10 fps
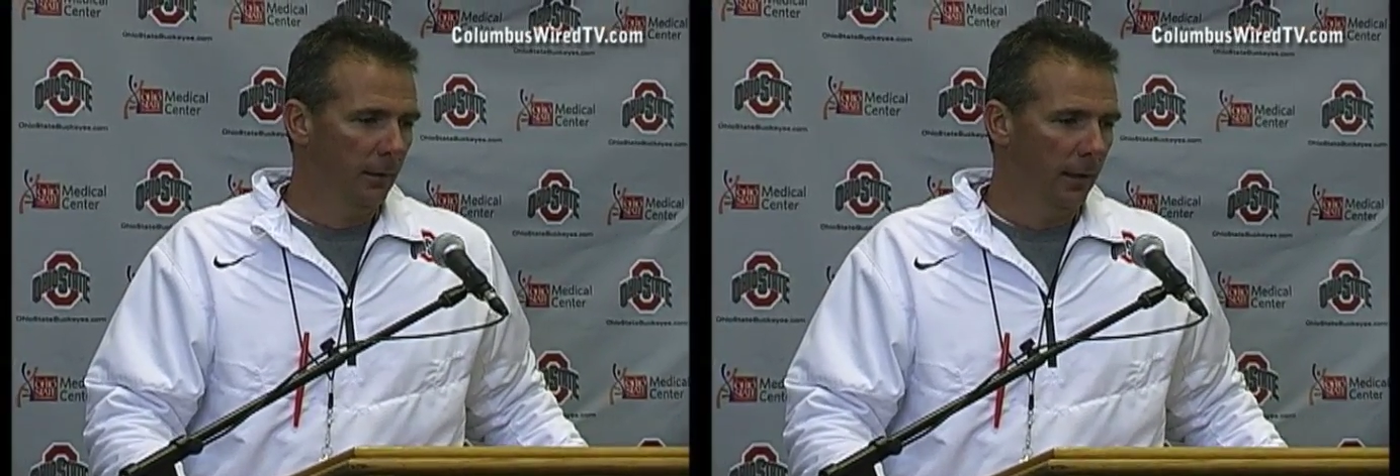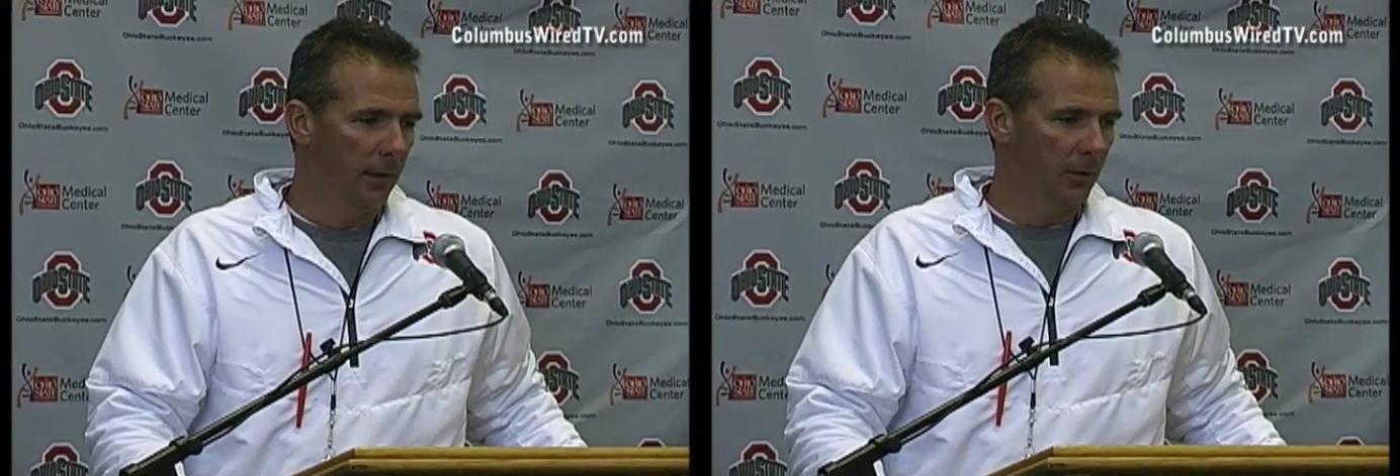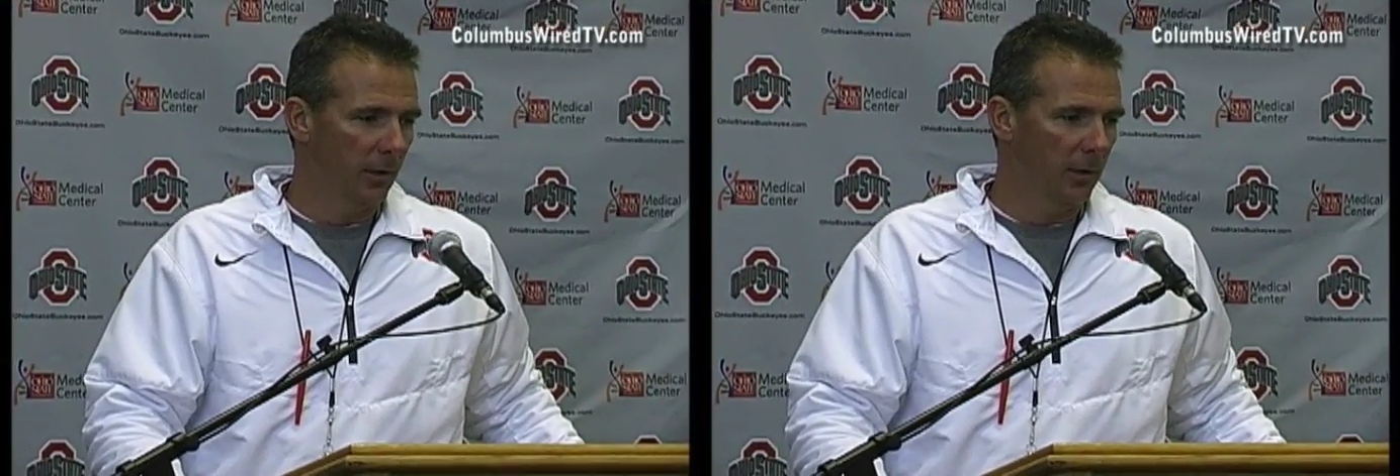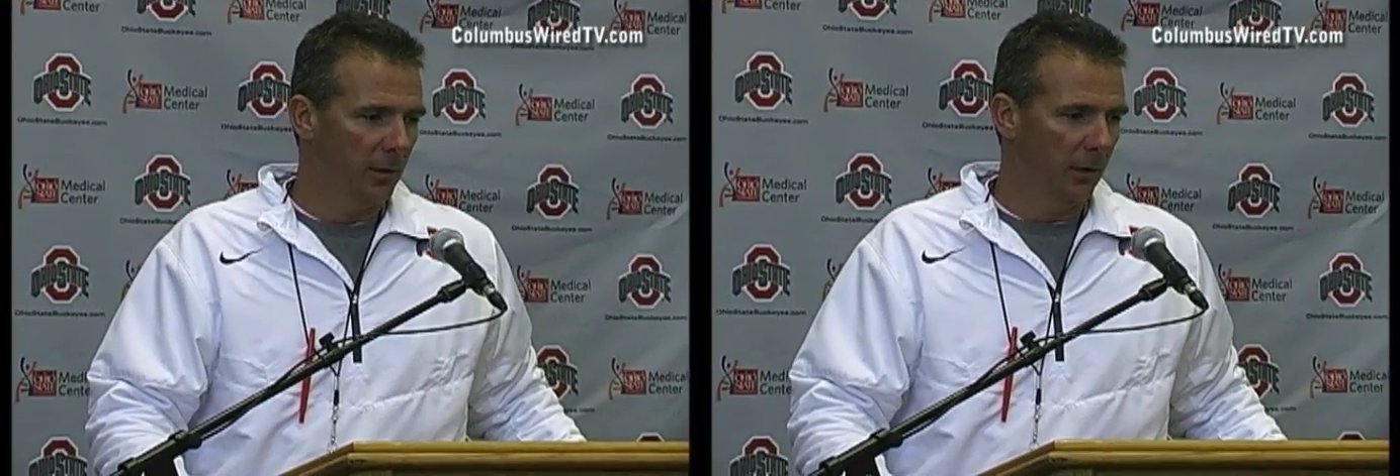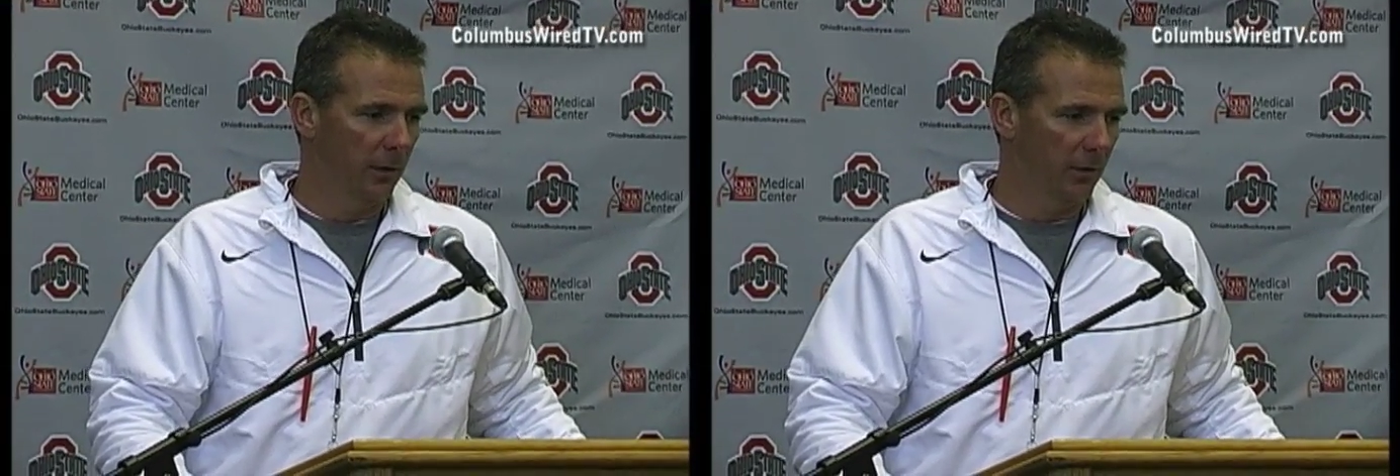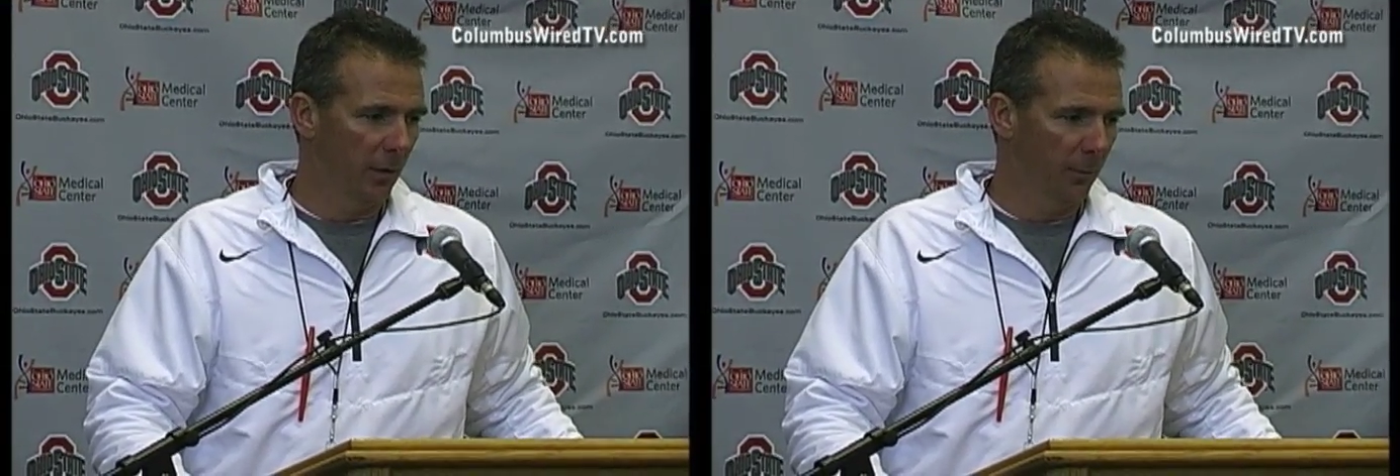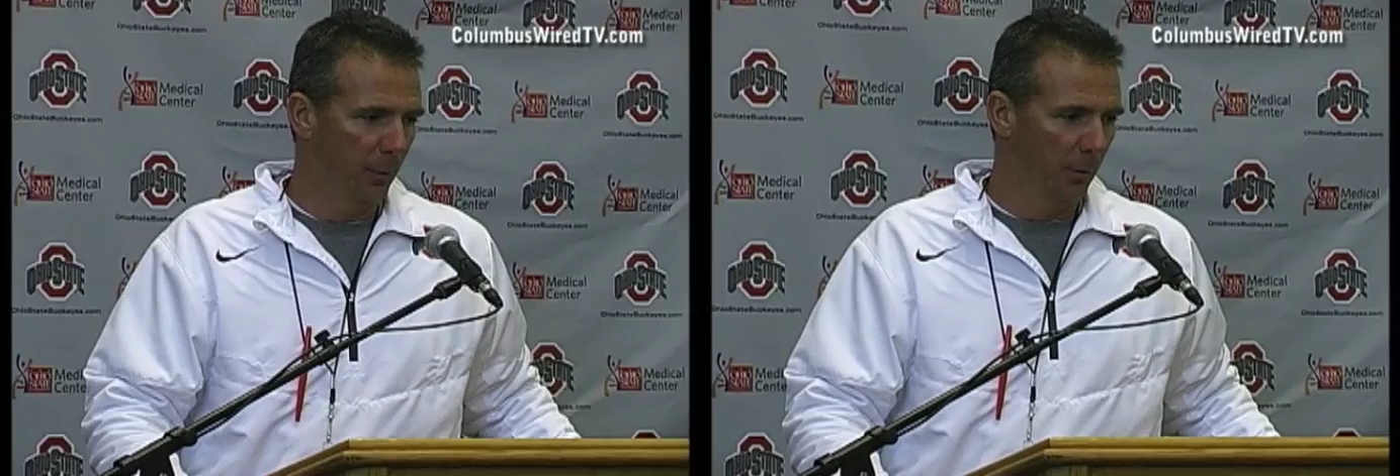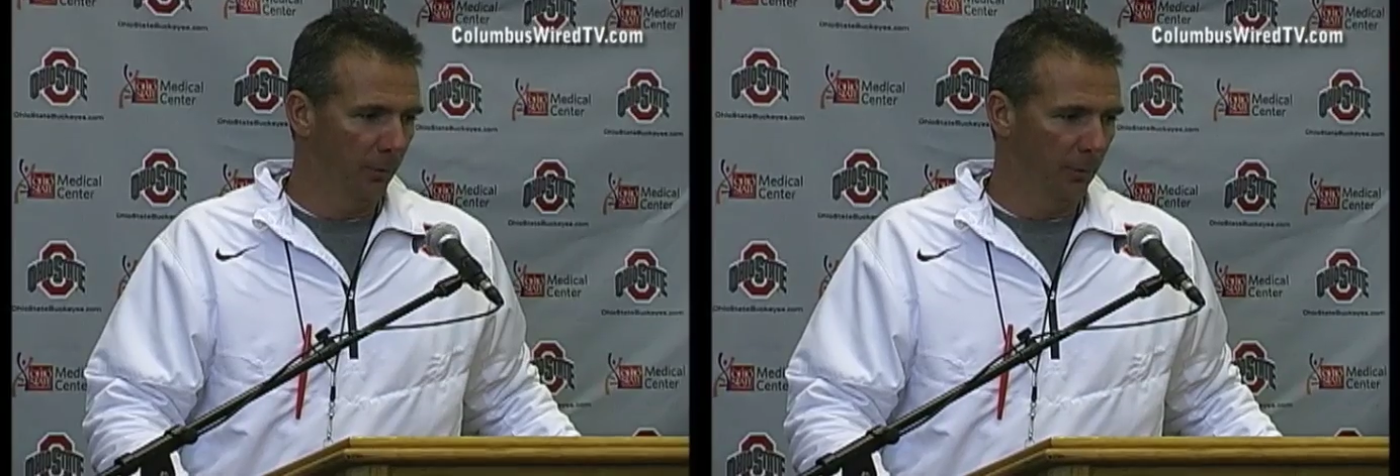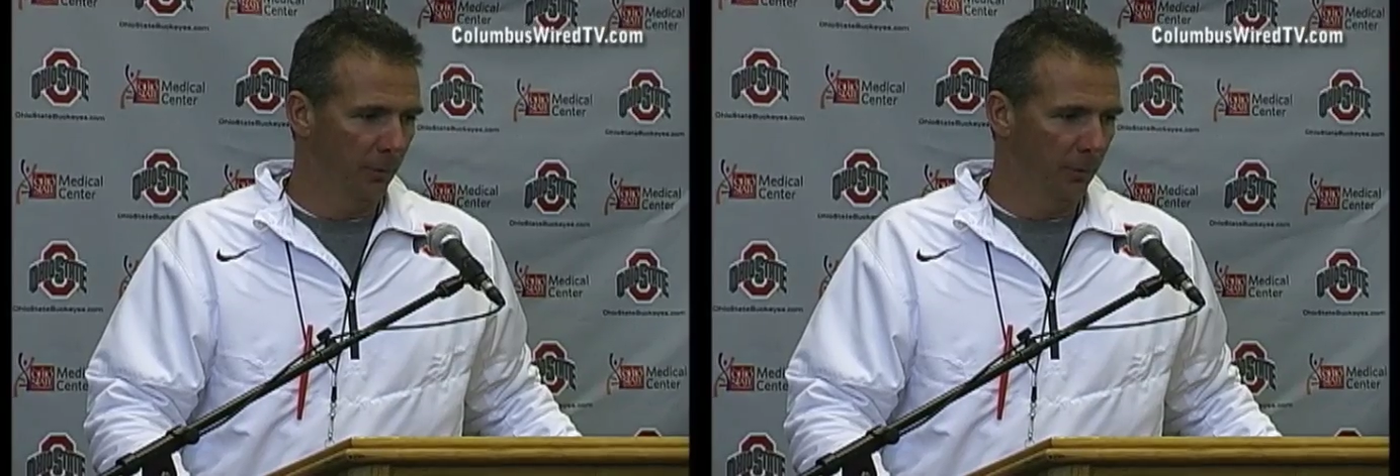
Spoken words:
as Jerry said, a beautiful